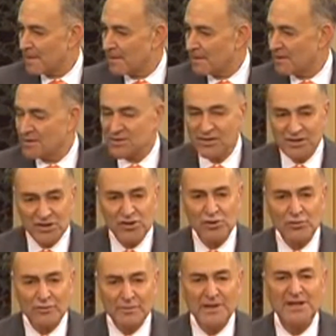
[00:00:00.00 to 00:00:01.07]
It is an
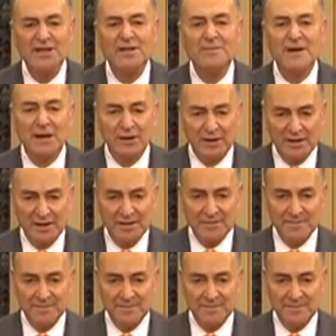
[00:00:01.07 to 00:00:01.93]
issue of being an American.